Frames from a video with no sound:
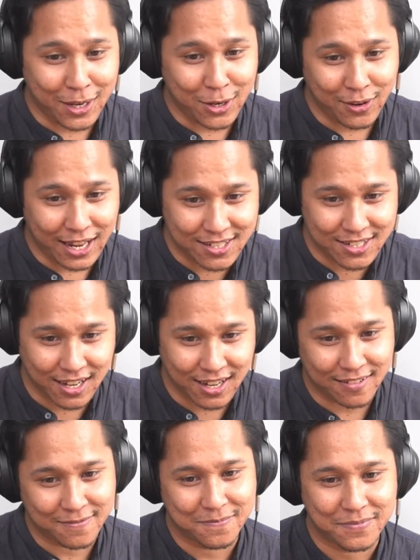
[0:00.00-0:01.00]

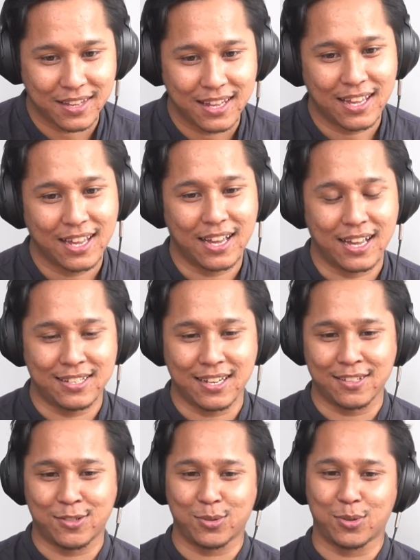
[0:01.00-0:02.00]
Indonesia,
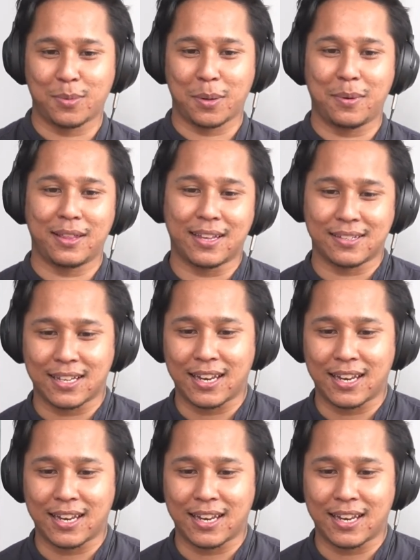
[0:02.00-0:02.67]
Chansu. Maybe there's an